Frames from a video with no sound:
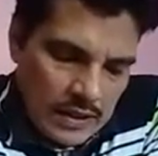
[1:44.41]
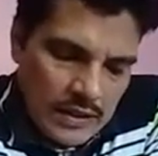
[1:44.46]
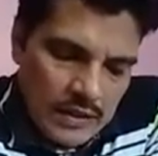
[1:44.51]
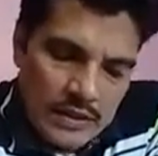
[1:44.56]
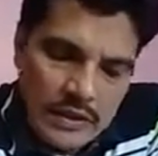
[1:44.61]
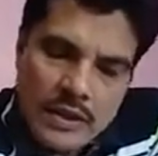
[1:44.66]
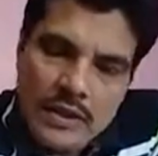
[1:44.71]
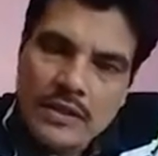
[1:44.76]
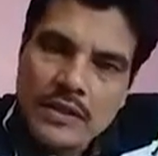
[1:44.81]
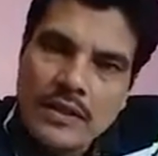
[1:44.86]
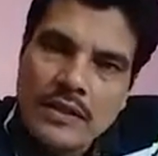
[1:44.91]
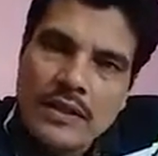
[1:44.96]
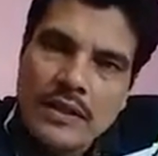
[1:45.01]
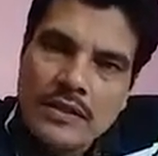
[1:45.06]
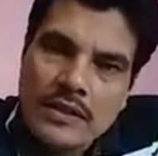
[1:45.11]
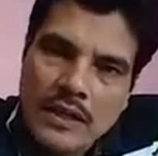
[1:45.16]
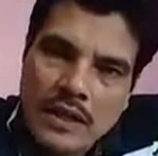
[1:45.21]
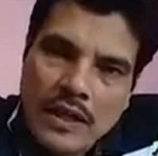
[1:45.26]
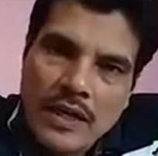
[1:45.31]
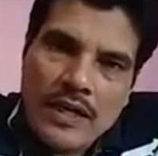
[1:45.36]
The
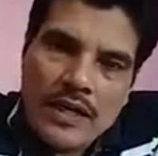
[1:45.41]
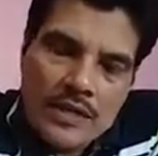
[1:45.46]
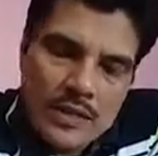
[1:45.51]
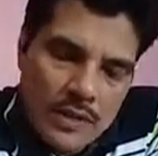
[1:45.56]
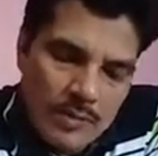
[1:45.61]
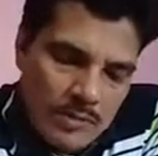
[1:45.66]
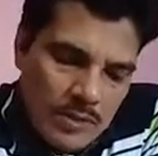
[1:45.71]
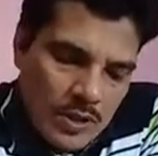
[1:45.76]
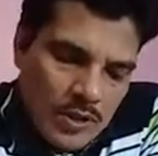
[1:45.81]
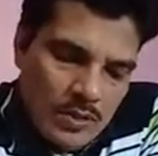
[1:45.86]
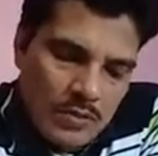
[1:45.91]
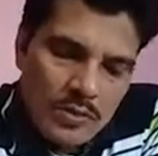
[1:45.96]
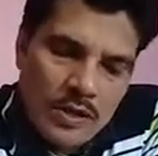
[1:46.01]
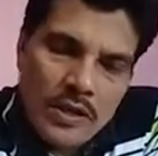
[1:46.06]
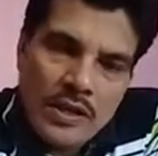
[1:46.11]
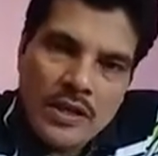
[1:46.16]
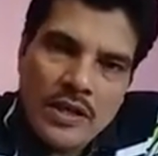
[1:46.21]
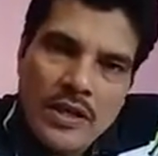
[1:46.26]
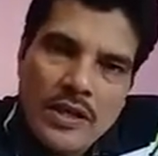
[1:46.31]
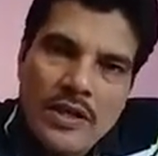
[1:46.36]
second chapter
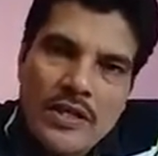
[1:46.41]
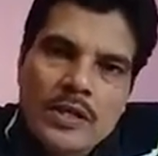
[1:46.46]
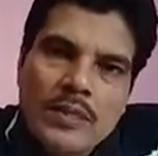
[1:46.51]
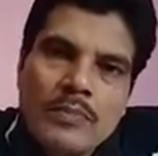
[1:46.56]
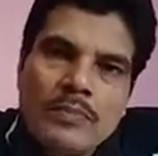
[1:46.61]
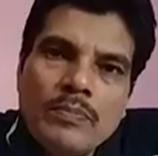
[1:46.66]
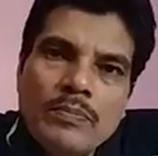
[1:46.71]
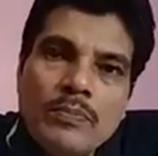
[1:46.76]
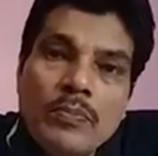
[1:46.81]
today is